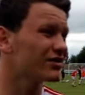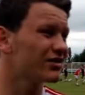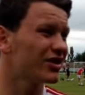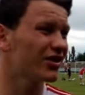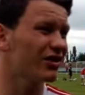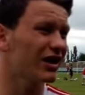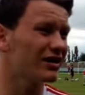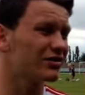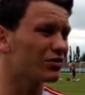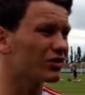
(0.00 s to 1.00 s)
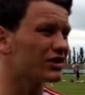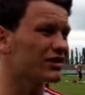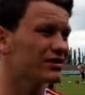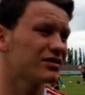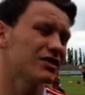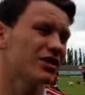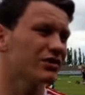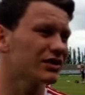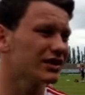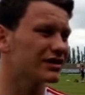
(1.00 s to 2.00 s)
You know, I liked what he
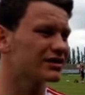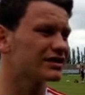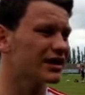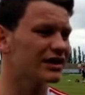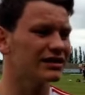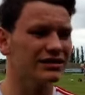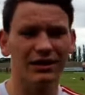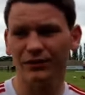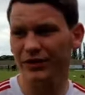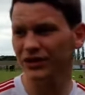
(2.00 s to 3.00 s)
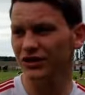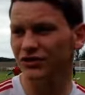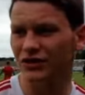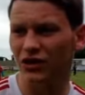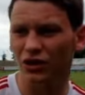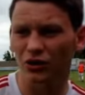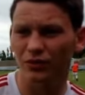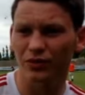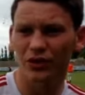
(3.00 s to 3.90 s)
had to say, his ambitions for the club.